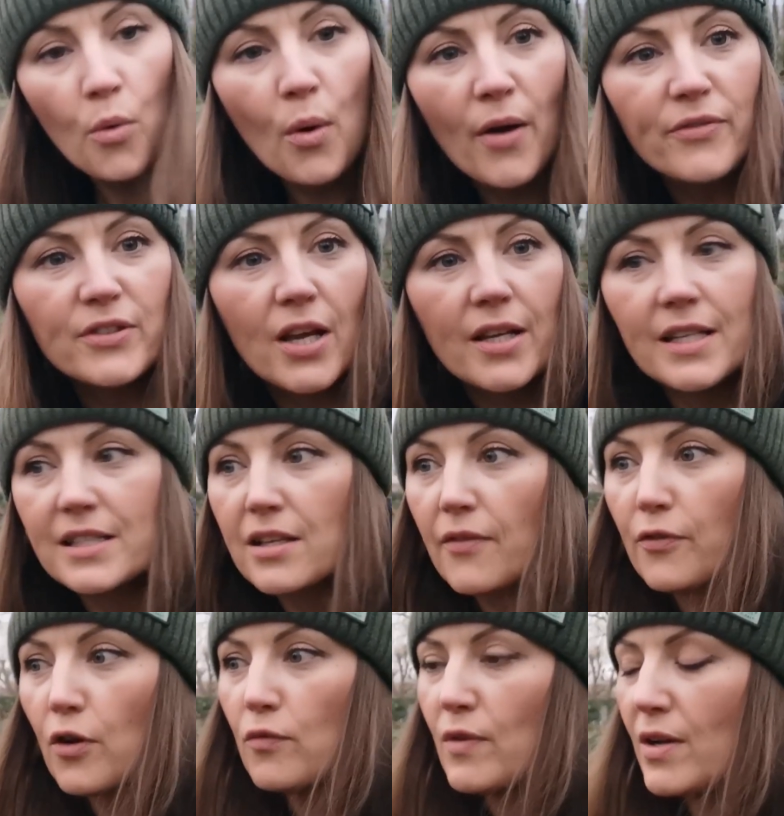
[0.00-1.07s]
what I've done is
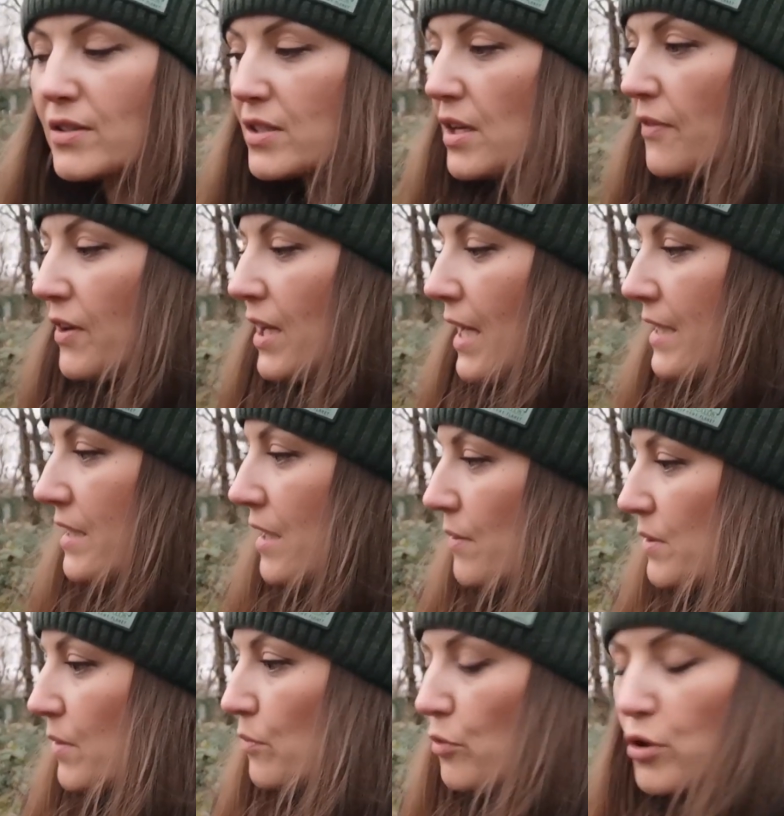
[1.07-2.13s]
I've gone around and I've collected
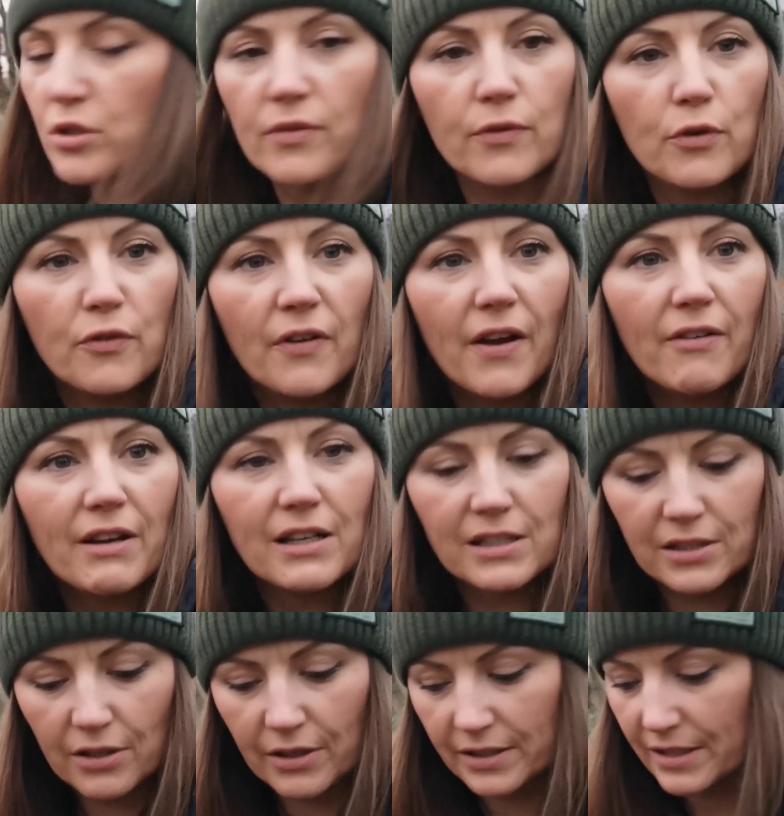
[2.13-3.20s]
up some wood of all varying
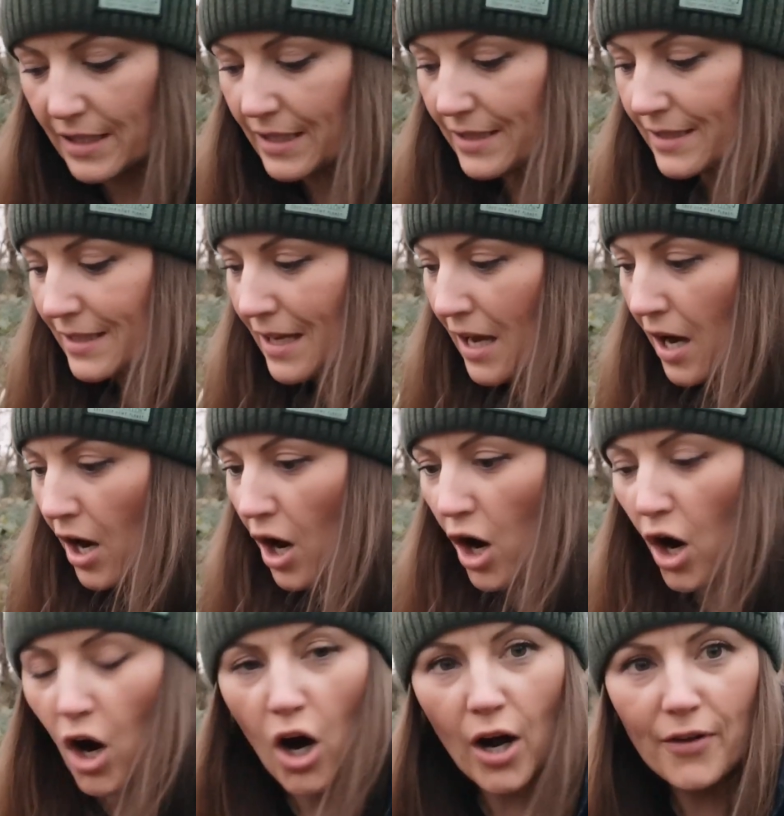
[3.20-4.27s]
sizes.
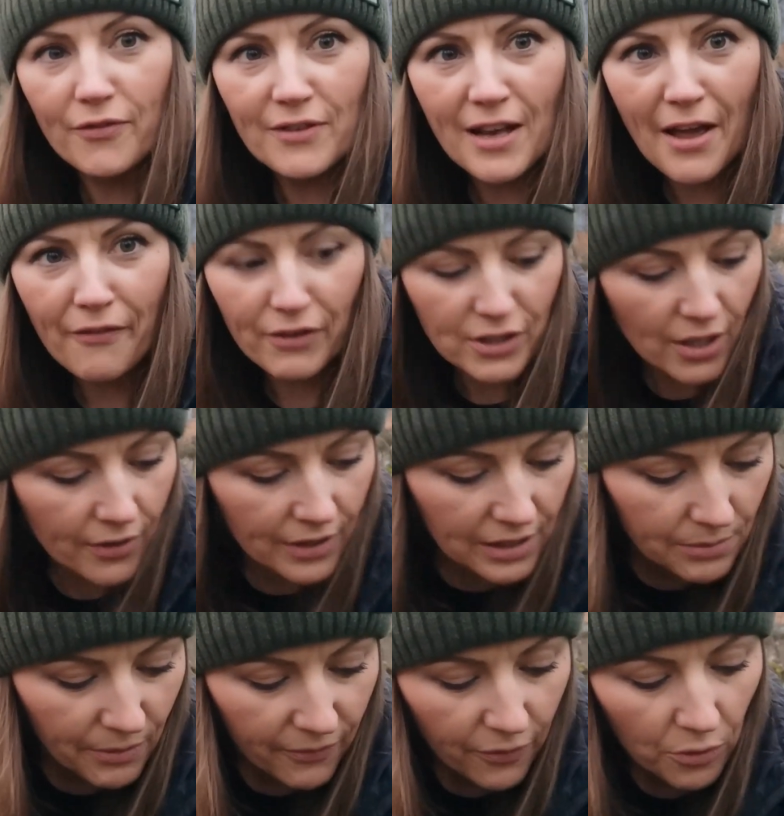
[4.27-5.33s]
I've never done
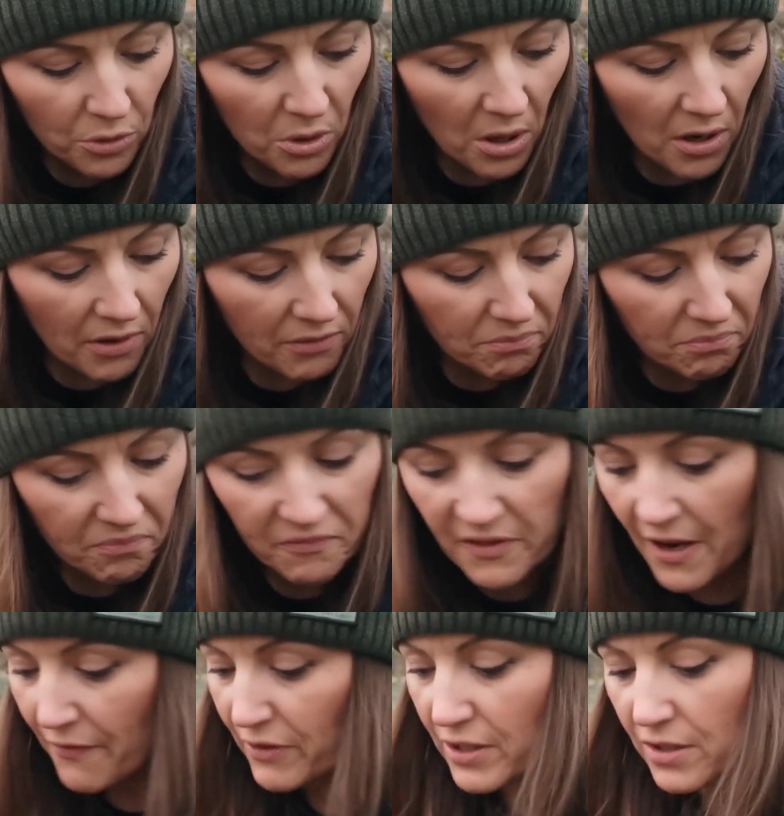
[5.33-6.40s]
this before. I've
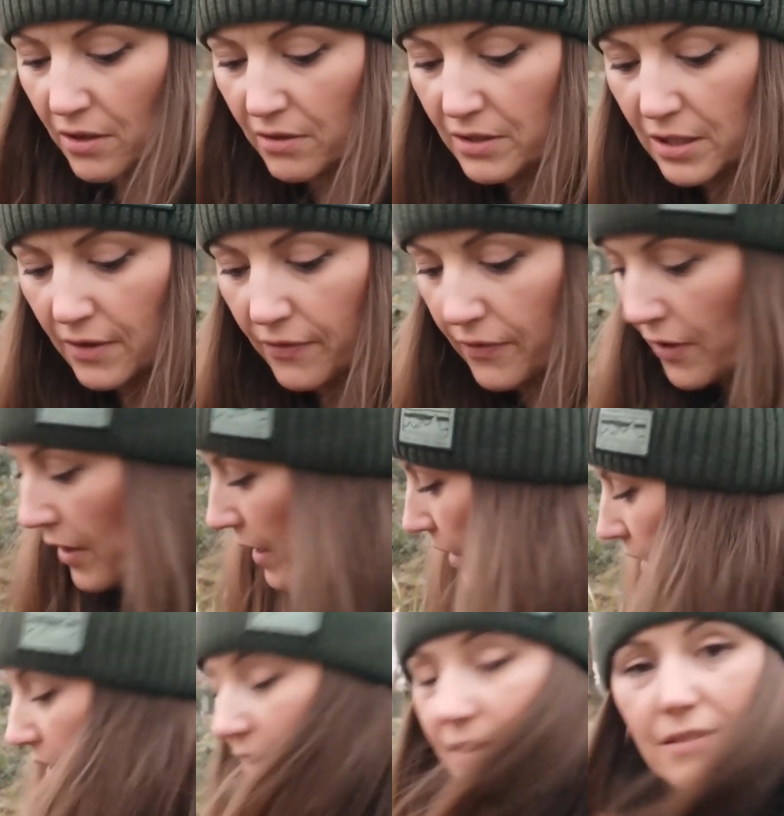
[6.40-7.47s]
never started a
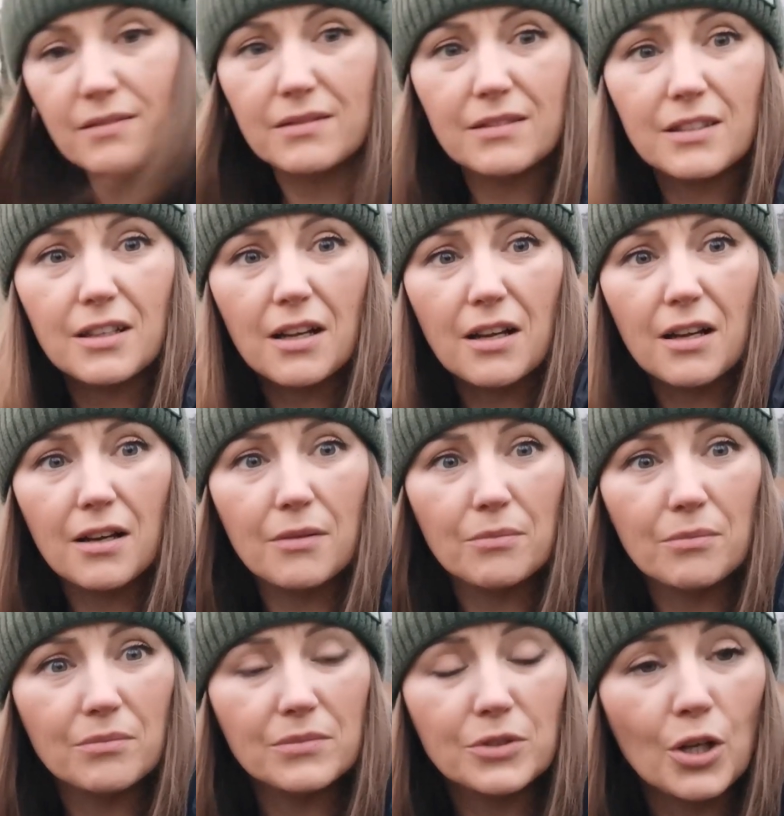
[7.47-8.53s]
fire,
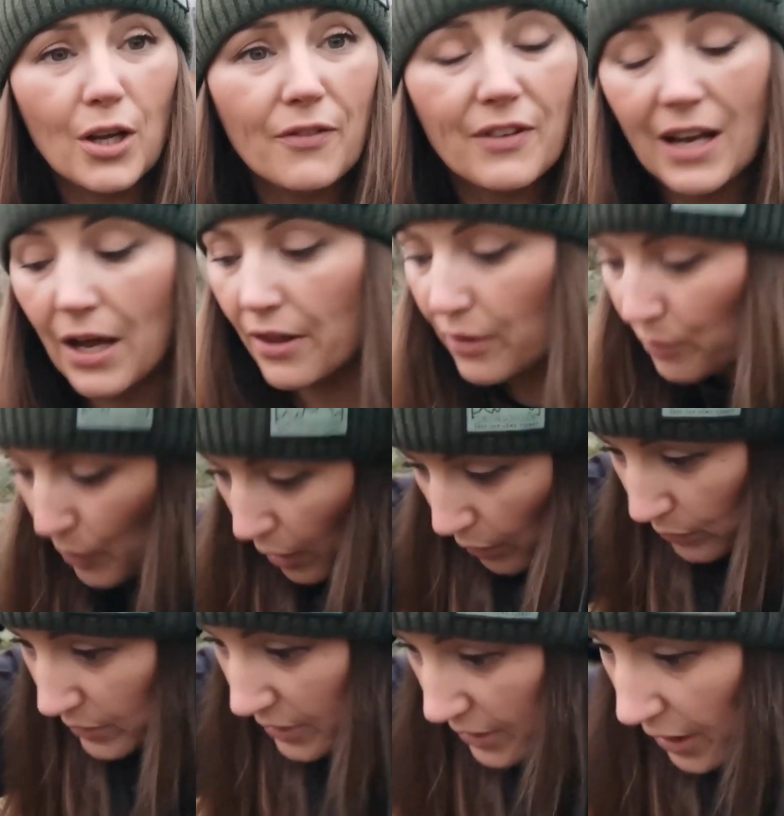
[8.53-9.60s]
not even out in the
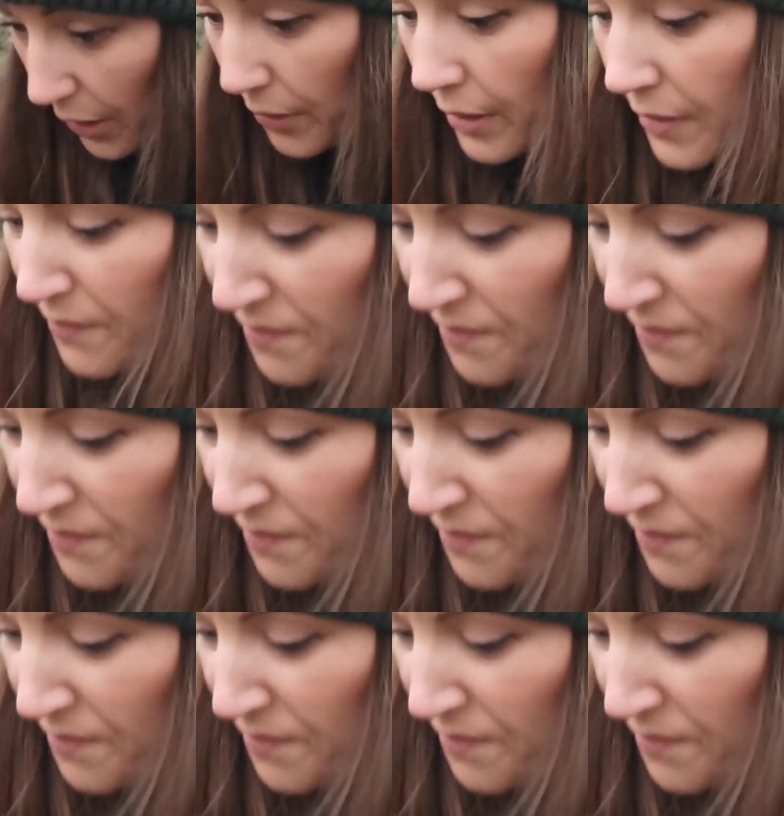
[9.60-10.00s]
world. So